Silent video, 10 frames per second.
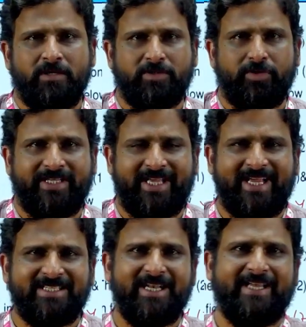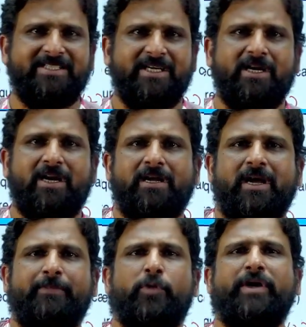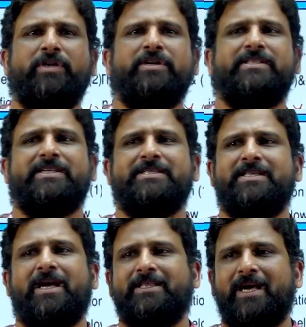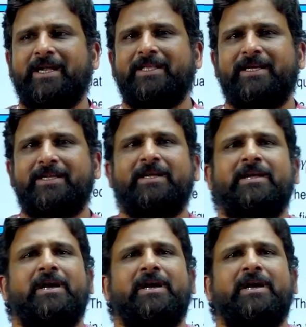So in the next lecture, I'm going to discuss the another